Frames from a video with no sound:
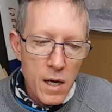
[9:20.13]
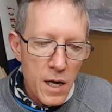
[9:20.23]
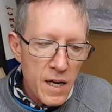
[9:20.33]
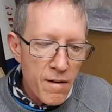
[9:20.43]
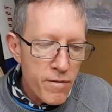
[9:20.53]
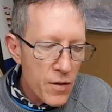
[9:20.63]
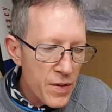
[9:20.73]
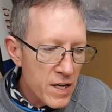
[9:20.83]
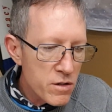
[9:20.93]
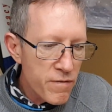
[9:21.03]
enough on
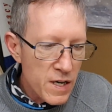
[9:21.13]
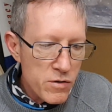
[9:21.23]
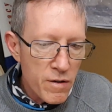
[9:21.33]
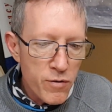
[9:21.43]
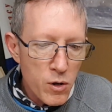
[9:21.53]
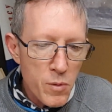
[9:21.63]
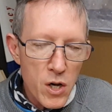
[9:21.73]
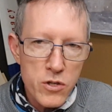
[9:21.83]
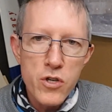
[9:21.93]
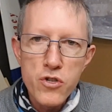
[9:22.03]
that fairy full
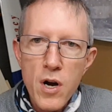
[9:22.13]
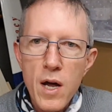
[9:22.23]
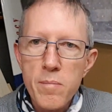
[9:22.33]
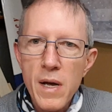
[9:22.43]
mower to try